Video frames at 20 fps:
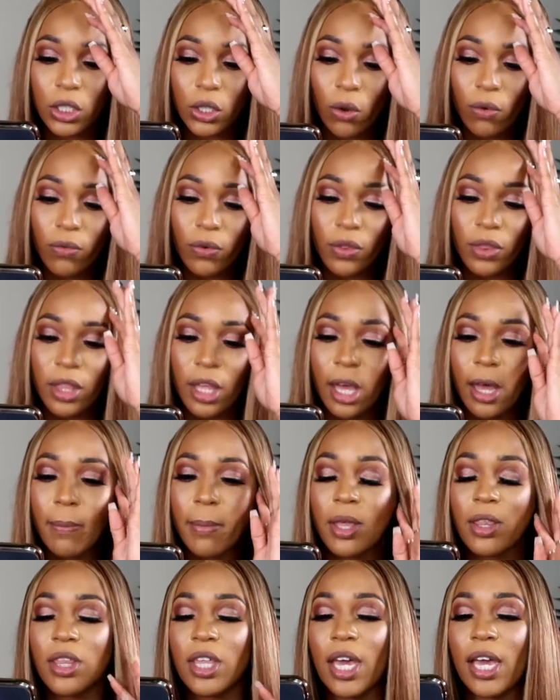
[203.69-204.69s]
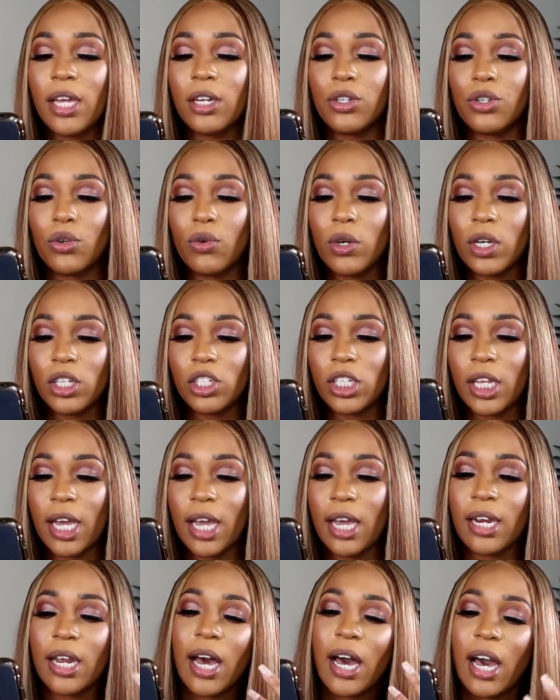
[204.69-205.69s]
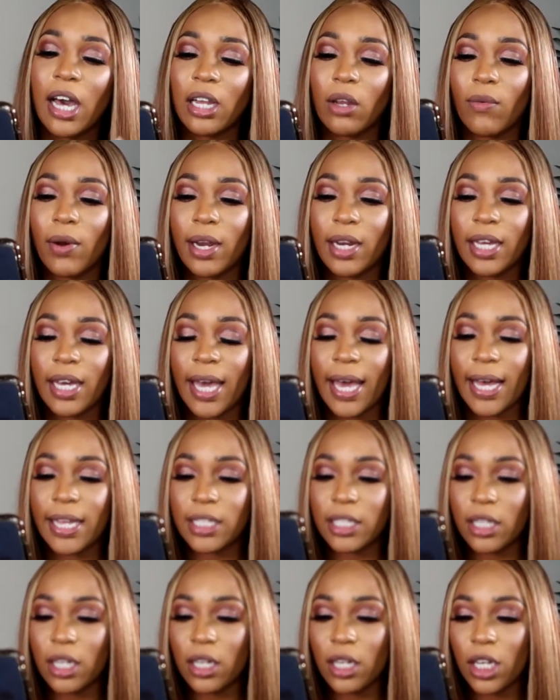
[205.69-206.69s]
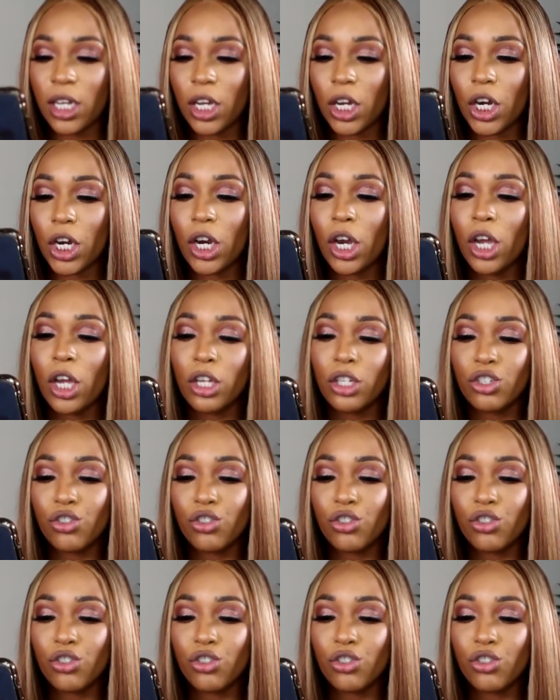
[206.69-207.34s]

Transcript: So for them, they do contain hyaluronic acid in here,